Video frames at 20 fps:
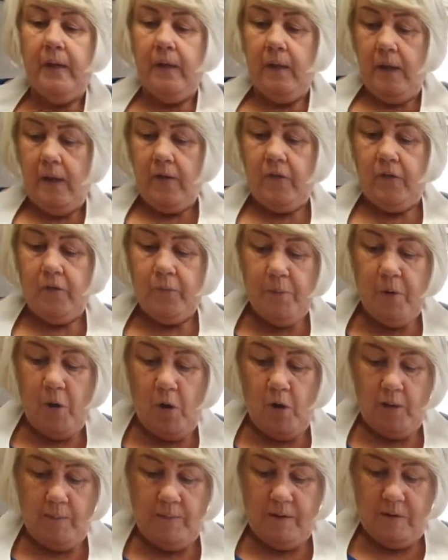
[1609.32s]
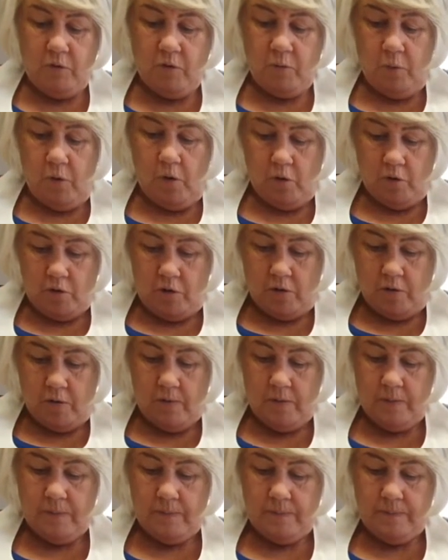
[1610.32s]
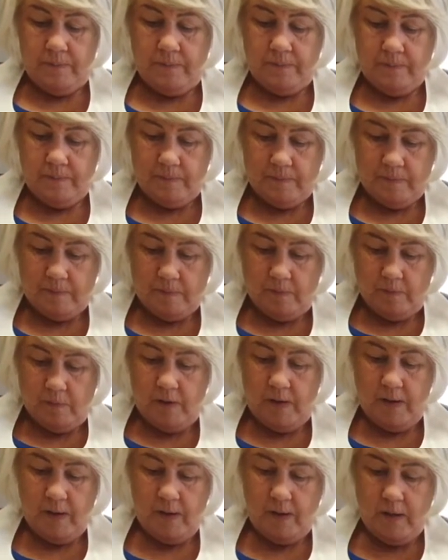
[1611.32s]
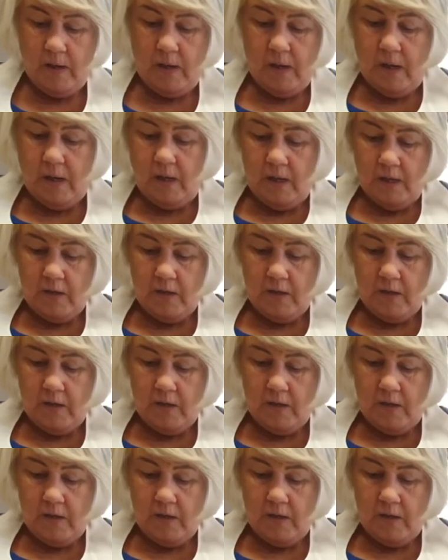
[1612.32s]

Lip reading: small amount of water, okay?